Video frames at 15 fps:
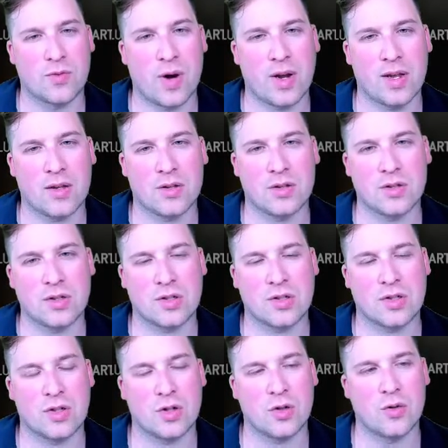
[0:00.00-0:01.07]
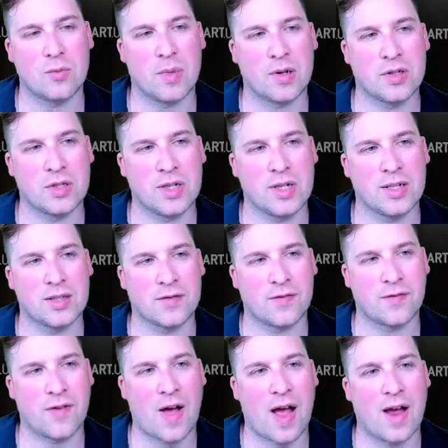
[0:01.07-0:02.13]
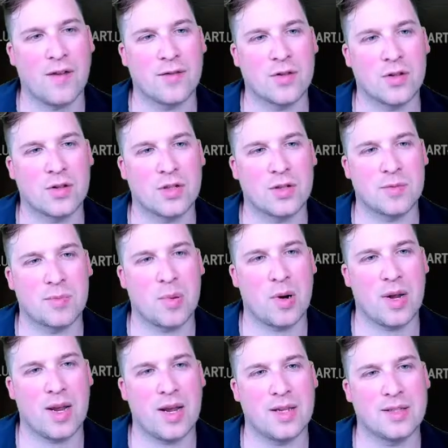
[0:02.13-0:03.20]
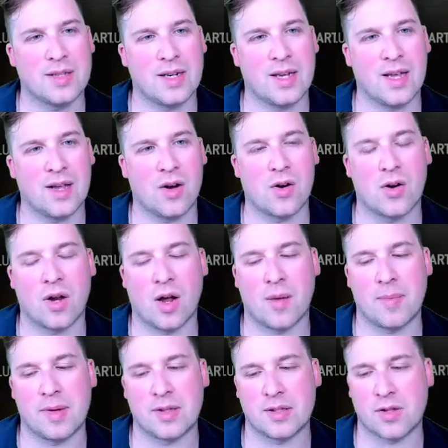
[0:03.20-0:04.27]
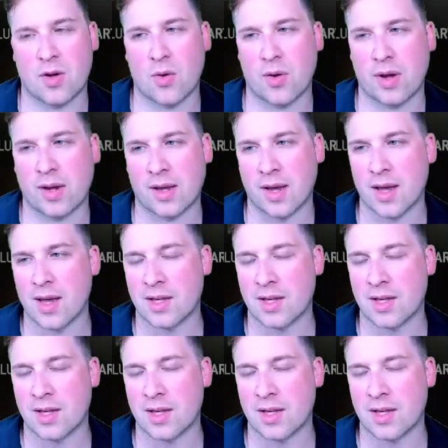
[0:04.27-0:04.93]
Regular is just 2, but she is 5, so she's pretty easy to get her dominance going,